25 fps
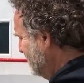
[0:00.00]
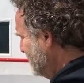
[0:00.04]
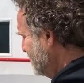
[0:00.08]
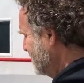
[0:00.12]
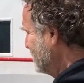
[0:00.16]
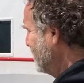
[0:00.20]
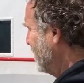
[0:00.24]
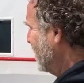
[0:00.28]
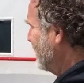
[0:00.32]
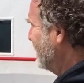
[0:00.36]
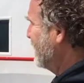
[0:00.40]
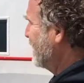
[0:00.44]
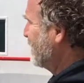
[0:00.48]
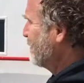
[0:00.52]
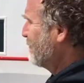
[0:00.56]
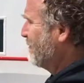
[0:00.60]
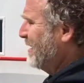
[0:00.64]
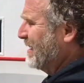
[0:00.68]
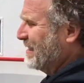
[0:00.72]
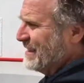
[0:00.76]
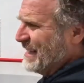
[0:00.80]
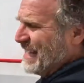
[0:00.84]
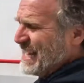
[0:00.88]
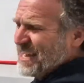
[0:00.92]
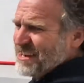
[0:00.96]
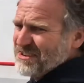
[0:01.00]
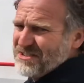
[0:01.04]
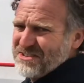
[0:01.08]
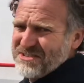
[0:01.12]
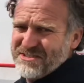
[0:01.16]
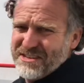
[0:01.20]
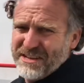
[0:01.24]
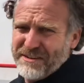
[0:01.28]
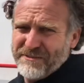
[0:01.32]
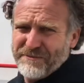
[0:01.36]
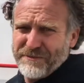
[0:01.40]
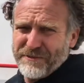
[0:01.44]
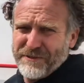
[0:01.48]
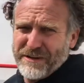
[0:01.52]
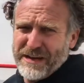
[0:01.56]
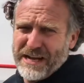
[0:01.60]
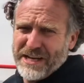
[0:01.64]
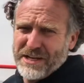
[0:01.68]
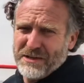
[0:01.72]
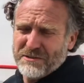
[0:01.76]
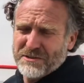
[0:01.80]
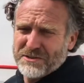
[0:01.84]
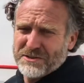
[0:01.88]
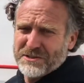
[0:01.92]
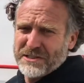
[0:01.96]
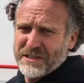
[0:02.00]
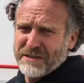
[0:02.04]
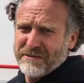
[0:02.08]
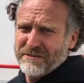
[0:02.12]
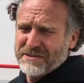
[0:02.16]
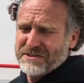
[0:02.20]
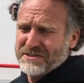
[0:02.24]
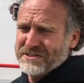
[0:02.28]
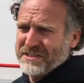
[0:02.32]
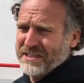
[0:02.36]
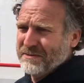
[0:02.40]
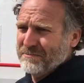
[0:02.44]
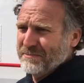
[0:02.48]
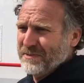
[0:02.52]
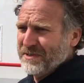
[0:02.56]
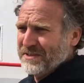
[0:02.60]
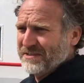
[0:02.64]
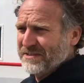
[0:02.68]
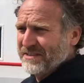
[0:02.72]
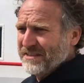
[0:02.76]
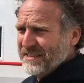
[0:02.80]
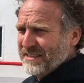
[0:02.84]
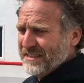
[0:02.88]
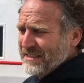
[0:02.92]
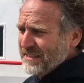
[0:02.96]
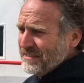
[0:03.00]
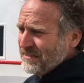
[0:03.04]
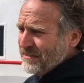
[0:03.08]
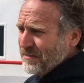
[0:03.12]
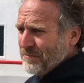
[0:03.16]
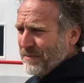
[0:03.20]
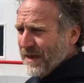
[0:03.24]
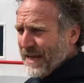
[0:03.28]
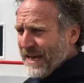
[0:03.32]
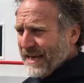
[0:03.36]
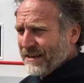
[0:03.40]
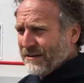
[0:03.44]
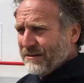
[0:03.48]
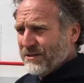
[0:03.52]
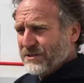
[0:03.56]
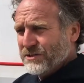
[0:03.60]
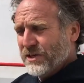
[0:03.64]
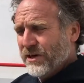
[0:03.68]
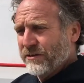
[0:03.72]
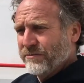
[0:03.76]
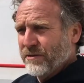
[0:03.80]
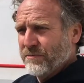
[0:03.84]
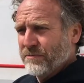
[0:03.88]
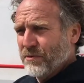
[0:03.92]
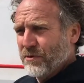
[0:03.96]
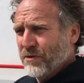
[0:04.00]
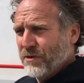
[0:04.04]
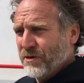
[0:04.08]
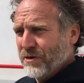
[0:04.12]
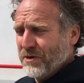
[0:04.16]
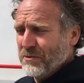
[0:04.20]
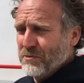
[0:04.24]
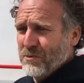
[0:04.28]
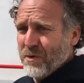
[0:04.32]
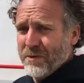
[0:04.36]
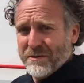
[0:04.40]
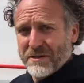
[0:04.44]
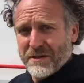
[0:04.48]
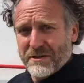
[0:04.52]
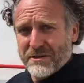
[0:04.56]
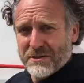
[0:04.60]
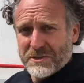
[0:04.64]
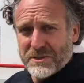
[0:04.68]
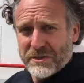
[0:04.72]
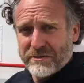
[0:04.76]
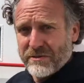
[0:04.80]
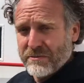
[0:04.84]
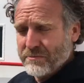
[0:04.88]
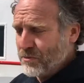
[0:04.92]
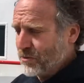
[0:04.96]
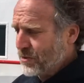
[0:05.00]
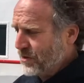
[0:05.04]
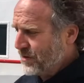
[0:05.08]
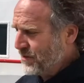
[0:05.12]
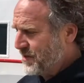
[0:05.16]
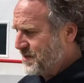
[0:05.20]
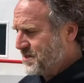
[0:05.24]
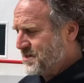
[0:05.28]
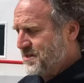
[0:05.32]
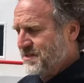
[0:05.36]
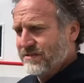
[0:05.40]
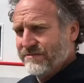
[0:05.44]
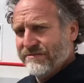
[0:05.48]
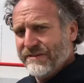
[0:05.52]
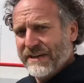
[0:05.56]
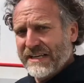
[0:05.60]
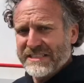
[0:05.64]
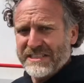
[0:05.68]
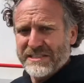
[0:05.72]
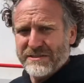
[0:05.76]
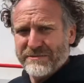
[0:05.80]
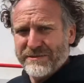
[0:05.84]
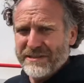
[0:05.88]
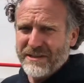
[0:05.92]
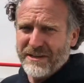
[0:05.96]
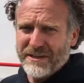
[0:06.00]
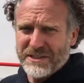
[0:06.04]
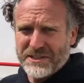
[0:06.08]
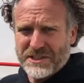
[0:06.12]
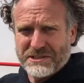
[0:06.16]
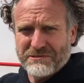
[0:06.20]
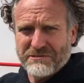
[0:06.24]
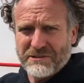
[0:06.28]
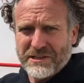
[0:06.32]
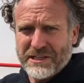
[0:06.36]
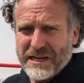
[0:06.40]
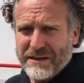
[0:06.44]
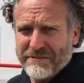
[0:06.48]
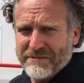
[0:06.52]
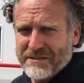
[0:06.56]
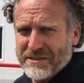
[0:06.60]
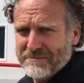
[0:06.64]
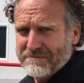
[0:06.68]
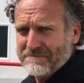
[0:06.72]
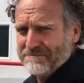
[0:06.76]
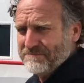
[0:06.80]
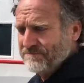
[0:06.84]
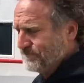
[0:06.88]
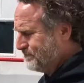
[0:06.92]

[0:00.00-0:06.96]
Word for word: It's not here right now. She's in for annual servicing, but man goes overboard, woman goes overboard. This is the vessel we launched to recover them.